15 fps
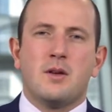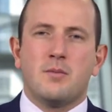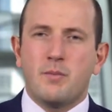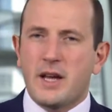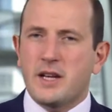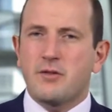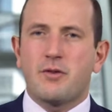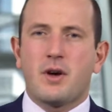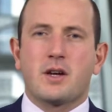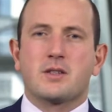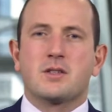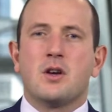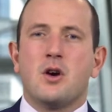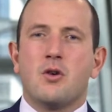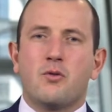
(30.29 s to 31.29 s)
Many
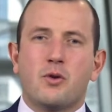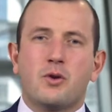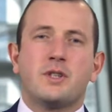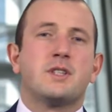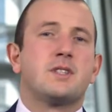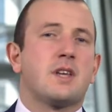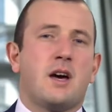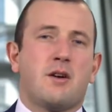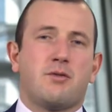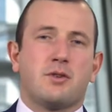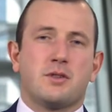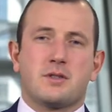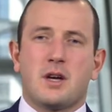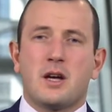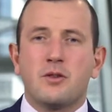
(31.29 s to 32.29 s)
thanks for these
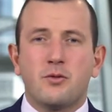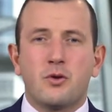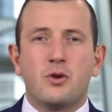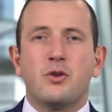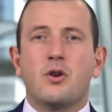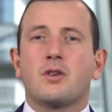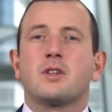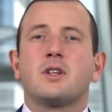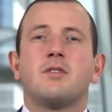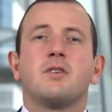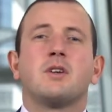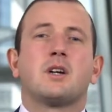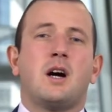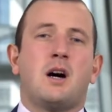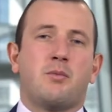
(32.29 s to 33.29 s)
efforts and for not
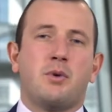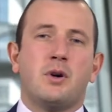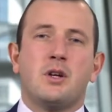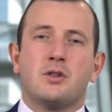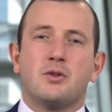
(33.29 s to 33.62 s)
giving up